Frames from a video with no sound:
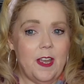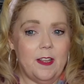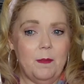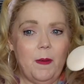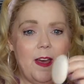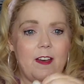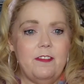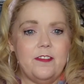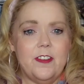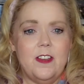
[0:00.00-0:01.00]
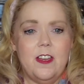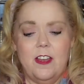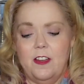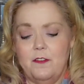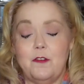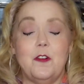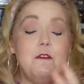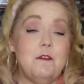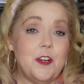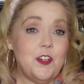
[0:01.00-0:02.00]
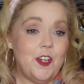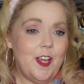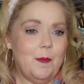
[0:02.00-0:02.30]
and the puff for freshening